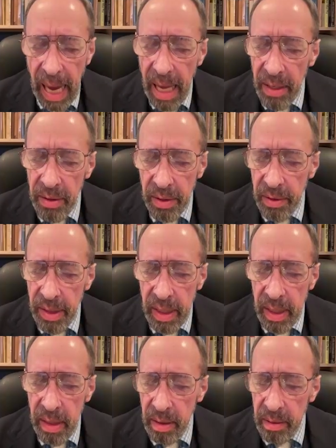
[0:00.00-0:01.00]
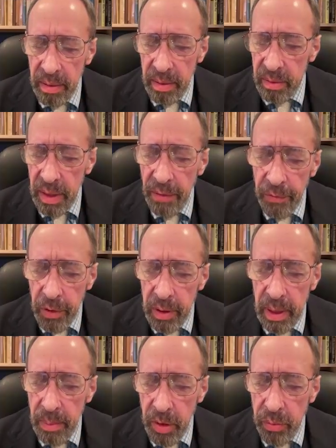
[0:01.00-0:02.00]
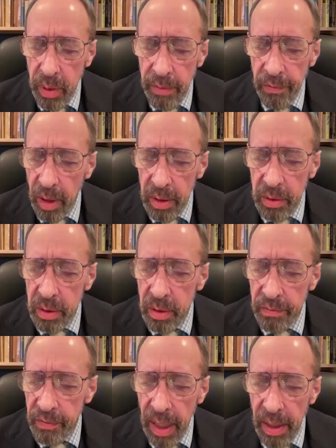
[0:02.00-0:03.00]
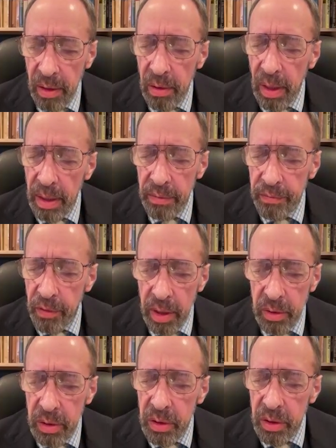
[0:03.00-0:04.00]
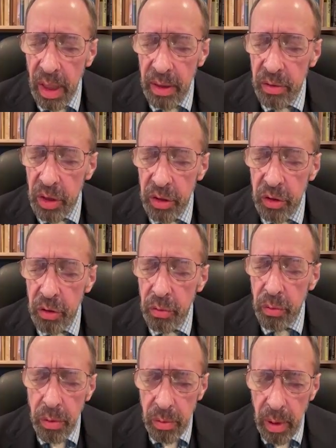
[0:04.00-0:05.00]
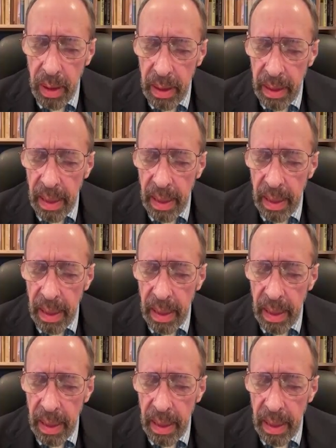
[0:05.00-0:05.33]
And the difficulty between foster father and foster son just grew.